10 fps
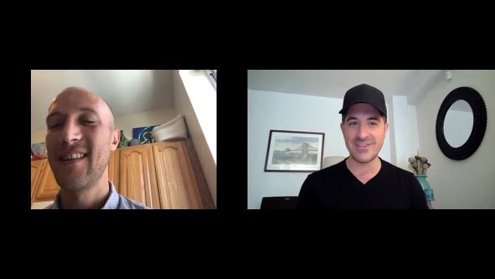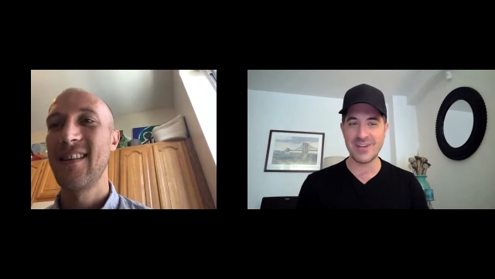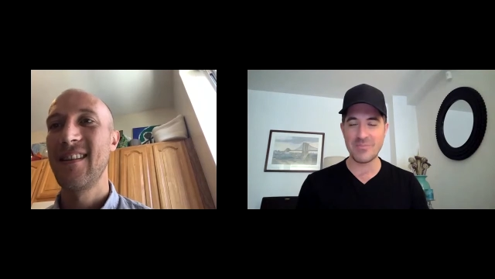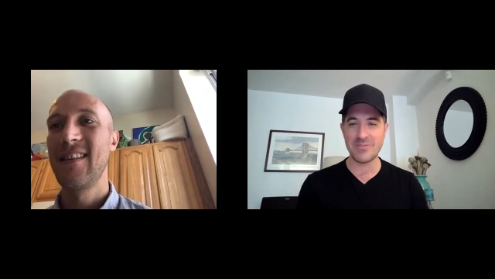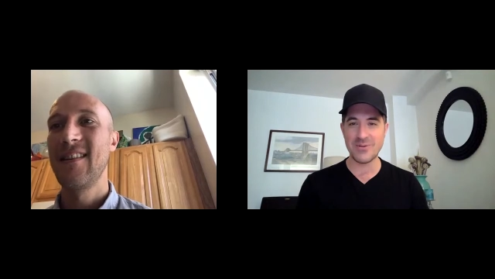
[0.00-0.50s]
Speaker 1: And I'm
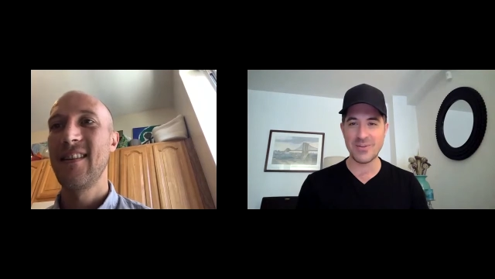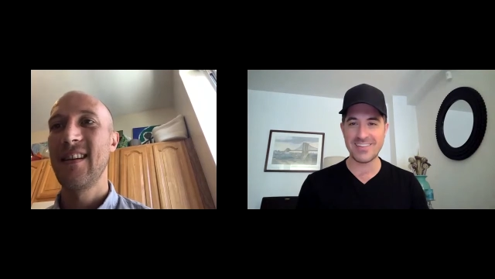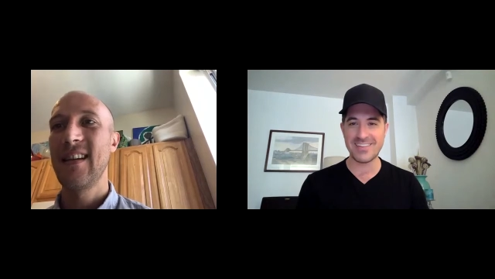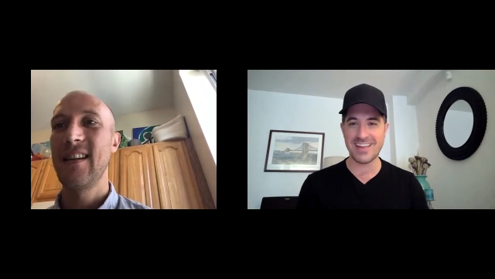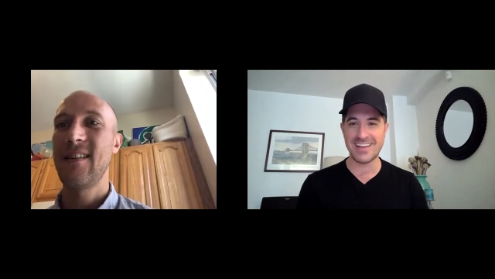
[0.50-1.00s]
so
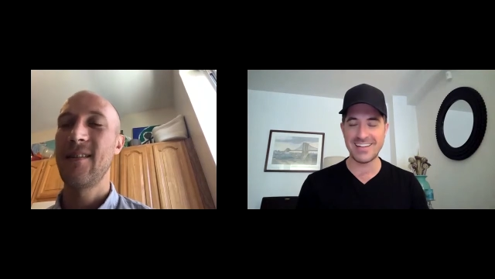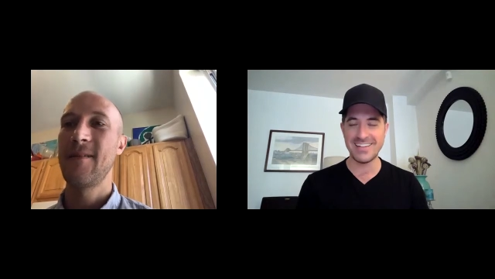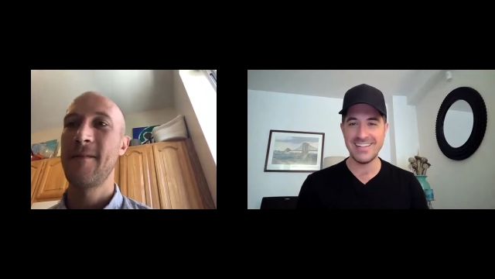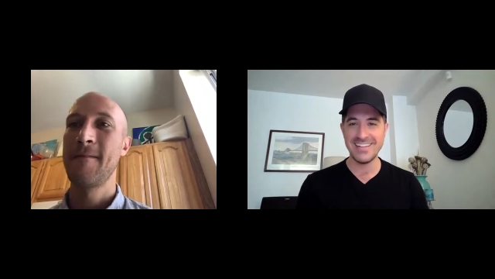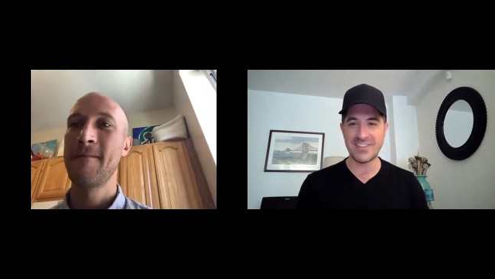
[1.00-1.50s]
excited
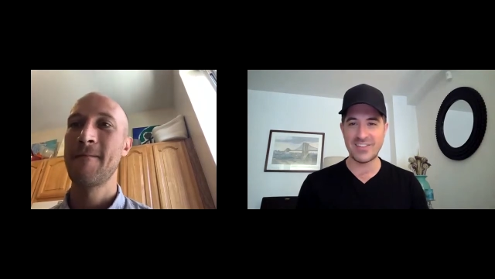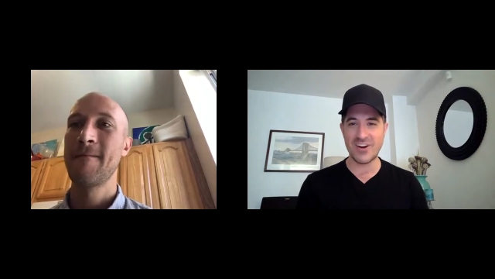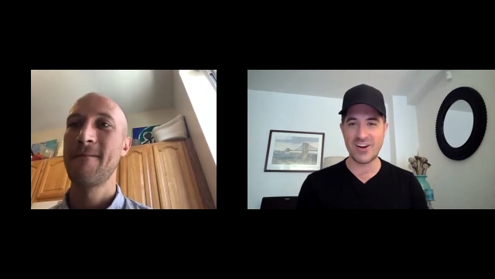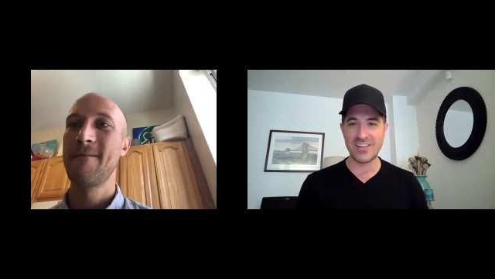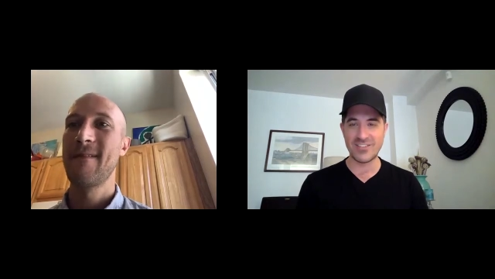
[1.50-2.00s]
that the
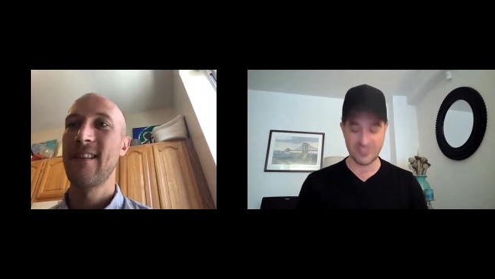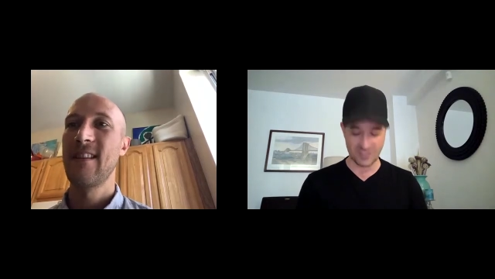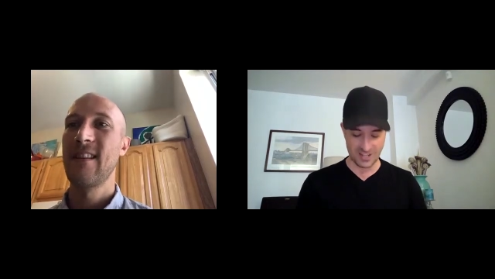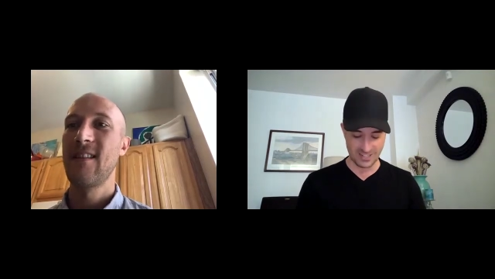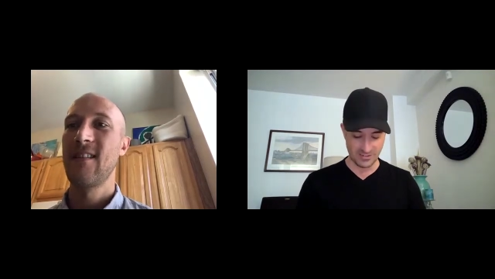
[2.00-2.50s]
audience has got a
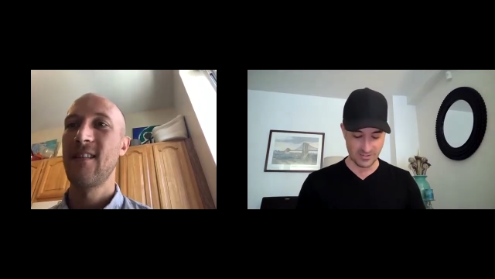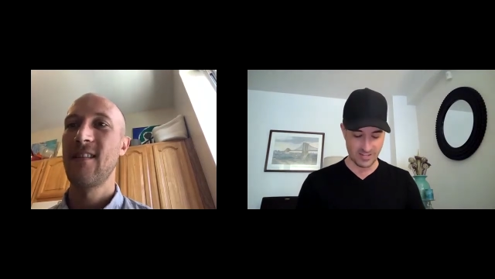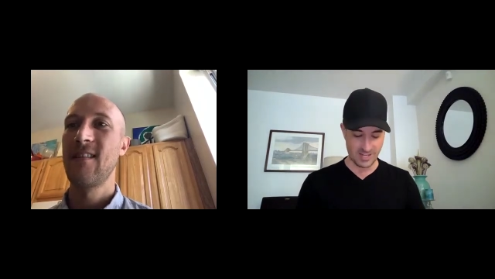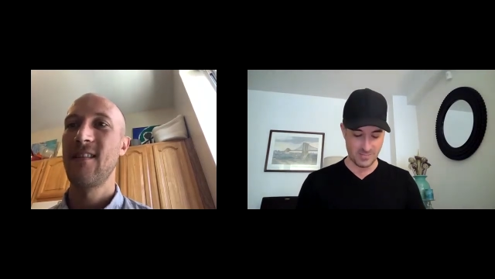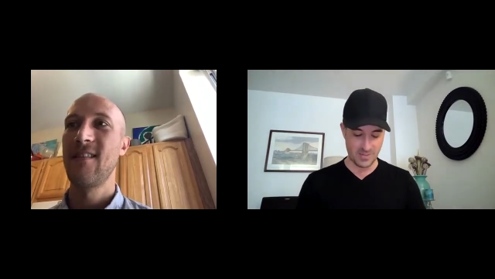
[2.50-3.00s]
little
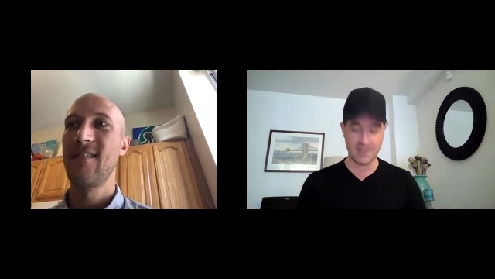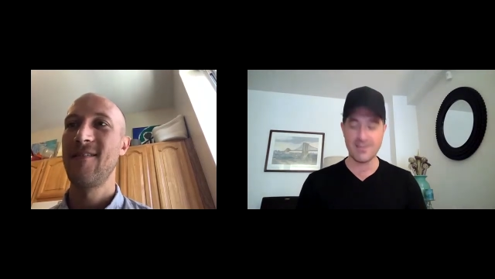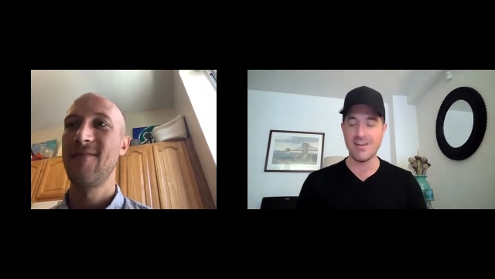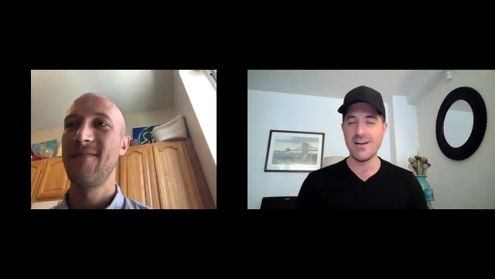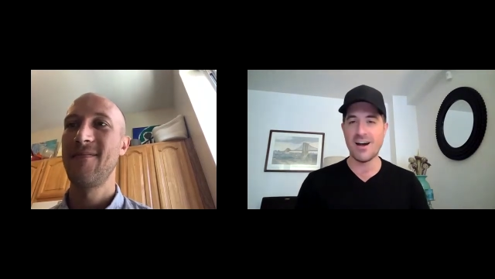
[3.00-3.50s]
sneak peek
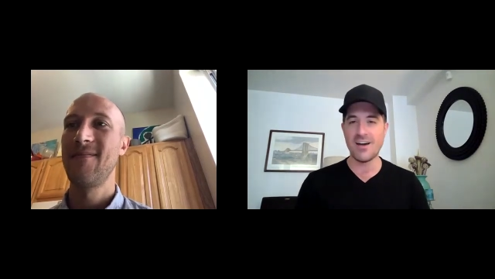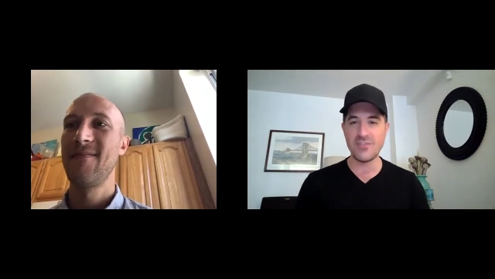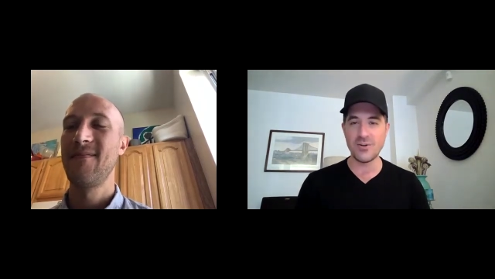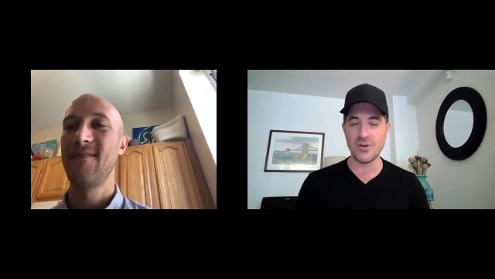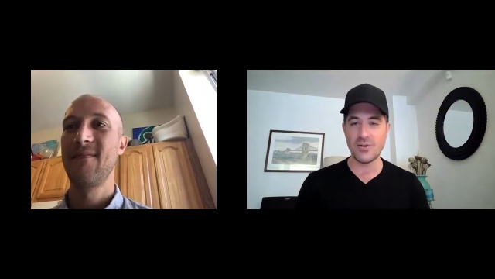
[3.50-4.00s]
of
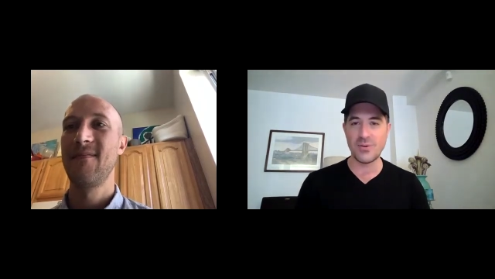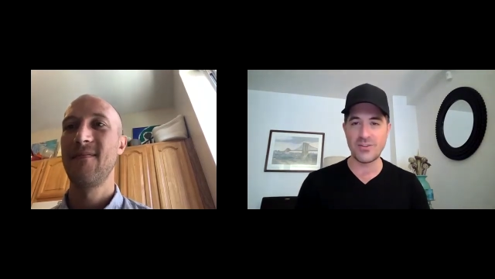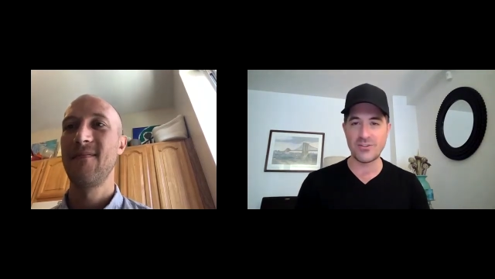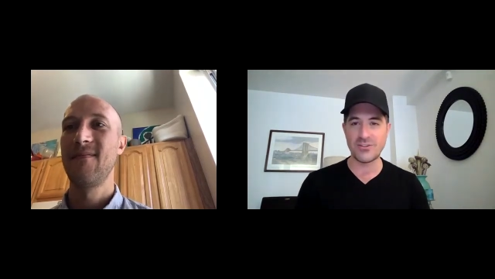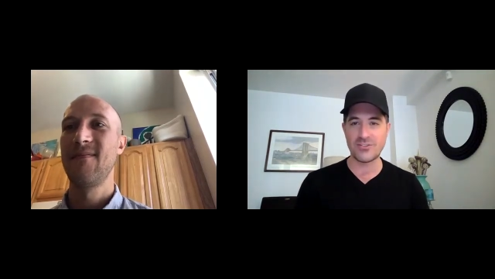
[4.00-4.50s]
your
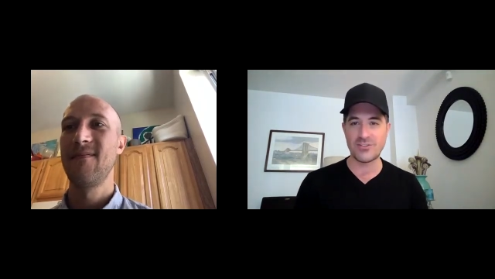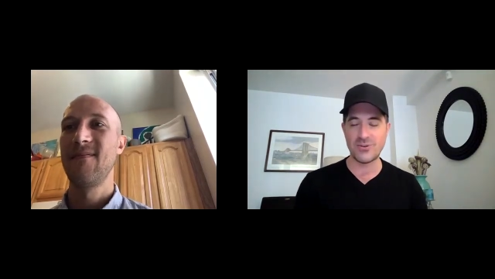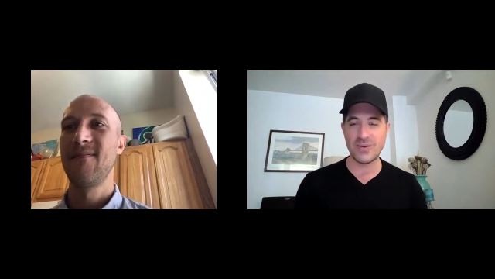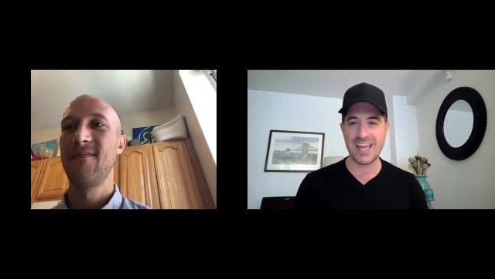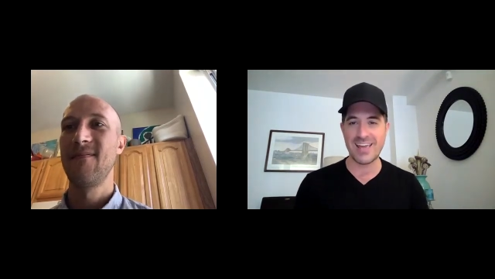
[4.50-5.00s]
original
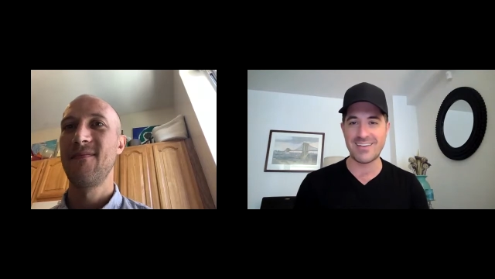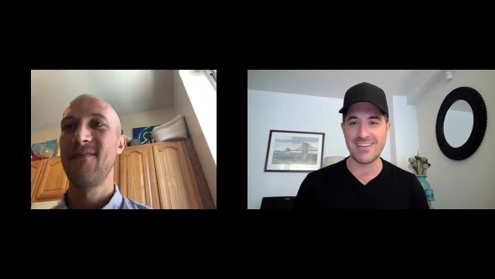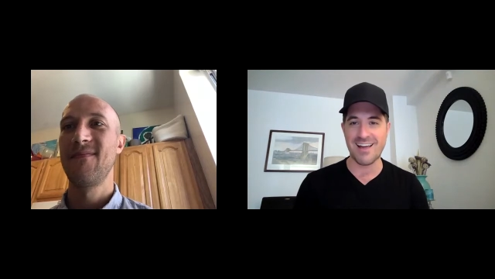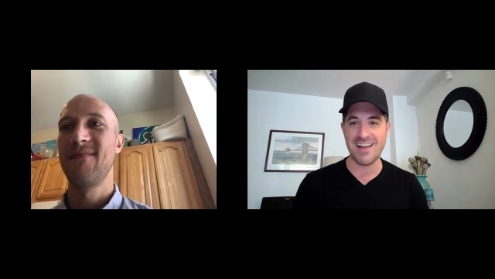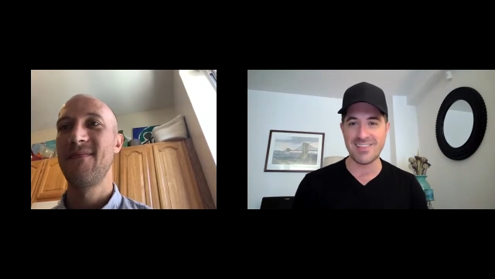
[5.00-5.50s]
tune, And
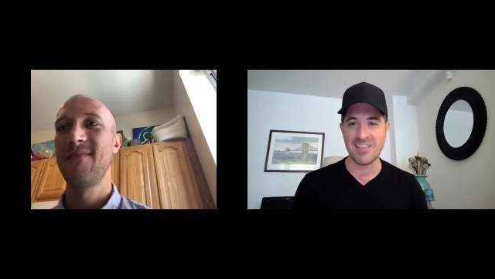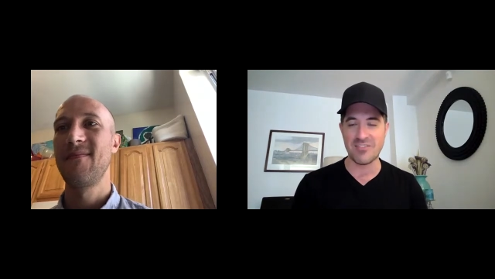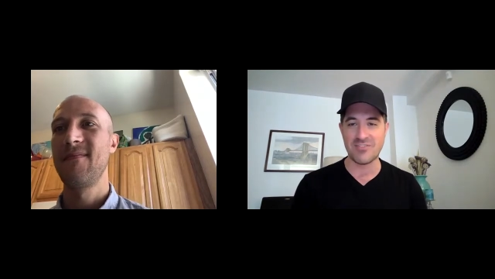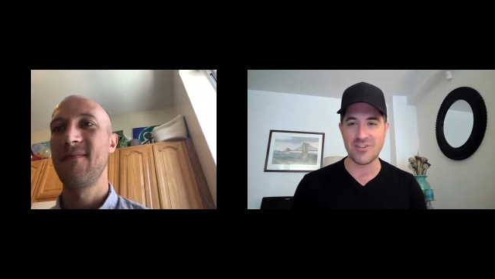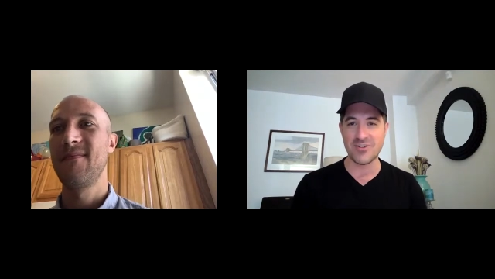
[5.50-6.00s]
I Love
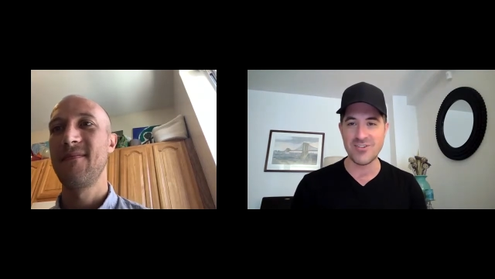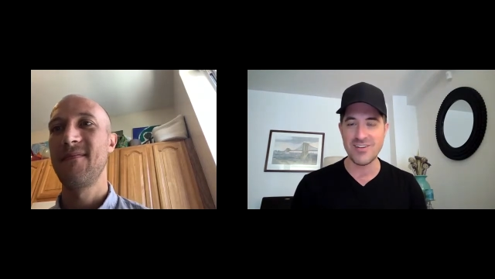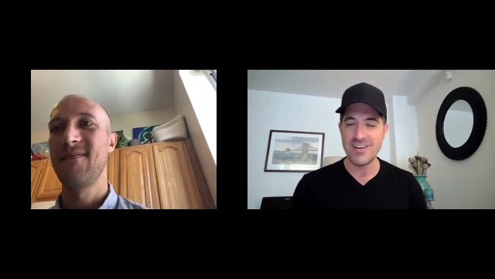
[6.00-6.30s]
You.